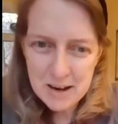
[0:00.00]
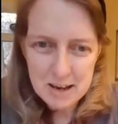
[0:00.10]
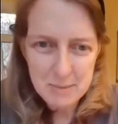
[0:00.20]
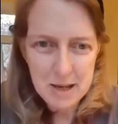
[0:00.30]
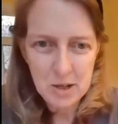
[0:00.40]

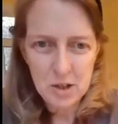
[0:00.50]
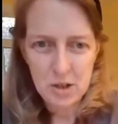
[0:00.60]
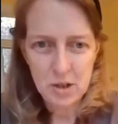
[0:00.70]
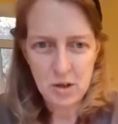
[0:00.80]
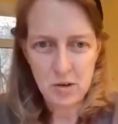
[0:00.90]
image
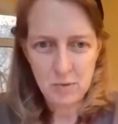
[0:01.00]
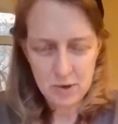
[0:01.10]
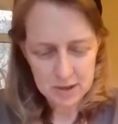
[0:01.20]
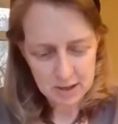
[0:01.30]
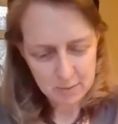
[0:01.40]
of
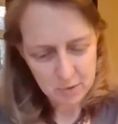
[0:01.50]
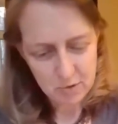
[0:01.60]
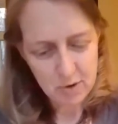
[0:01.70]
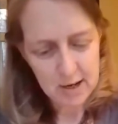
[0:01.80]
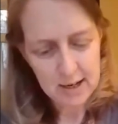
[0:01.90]
what I'm
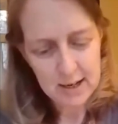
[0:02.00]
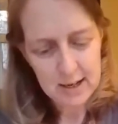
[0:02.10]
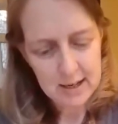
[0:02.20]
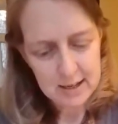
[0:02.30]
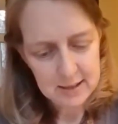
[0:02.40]
drawing.
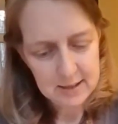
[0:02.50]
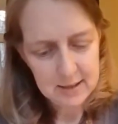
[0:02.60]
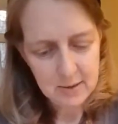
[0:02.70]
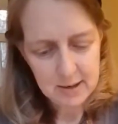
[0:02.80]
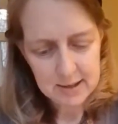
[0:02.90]
So
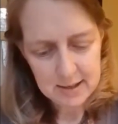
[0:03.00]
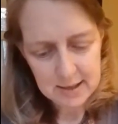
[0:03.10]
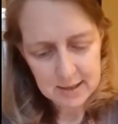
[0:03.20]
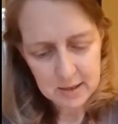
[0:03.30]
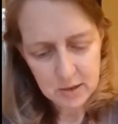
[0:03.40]
I can see a
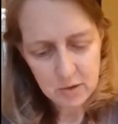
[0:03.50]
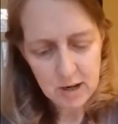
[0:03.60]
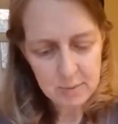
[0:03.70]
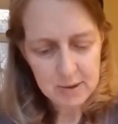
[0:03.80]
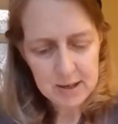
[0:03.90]

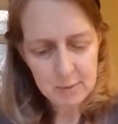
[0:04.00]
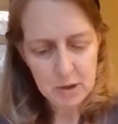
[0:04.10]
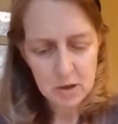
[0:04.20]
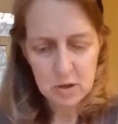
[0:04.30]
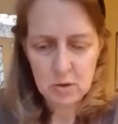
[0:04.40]
stripe. I think I'll
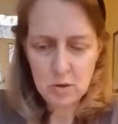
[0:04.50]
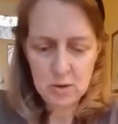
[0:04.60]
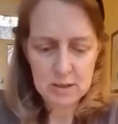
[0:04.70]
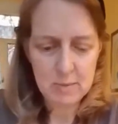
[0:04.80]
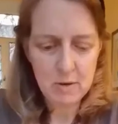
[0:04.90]
just use
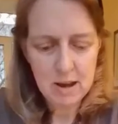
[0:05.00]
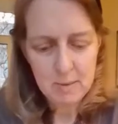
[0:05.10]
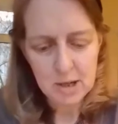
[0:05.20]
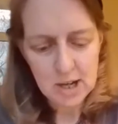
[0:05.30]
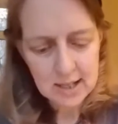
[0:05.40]
the mirror
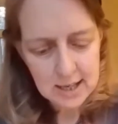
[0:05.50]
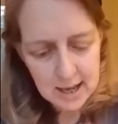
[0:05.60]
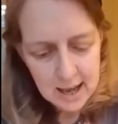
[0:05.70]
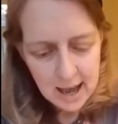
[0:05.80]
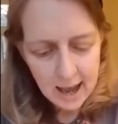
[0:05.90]
image idea.
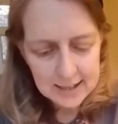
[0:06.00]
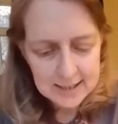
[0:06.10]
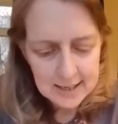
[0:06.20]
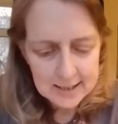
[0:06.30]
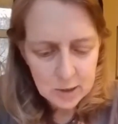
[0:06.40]
I can see
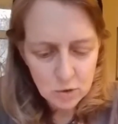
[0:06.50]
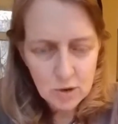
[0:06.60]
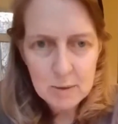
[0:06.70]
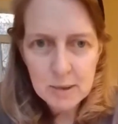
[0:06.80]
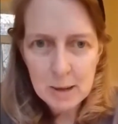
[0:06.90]
a
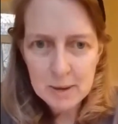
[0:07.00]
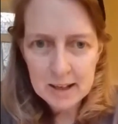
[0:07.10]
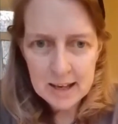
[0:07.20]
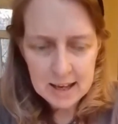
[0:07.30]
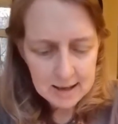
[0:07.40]
stripe coming in
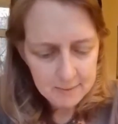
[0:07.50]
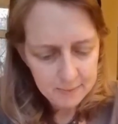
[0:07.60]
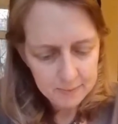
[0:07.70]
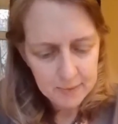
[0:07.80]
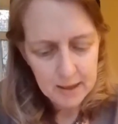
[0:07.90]
here,
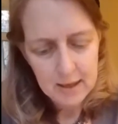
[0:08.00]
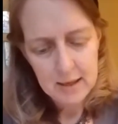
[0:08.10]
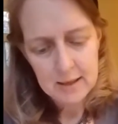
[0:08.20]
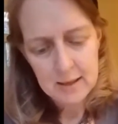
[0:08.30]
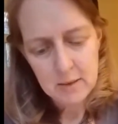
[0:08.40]

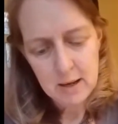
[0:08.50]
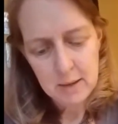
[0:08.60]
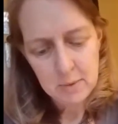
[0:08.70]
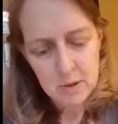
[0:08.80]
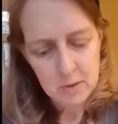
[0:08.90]
so I'm
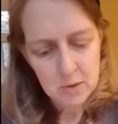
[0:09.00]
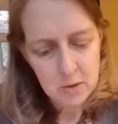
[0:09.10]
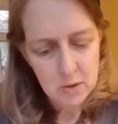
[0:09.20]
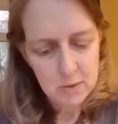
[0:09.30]
going to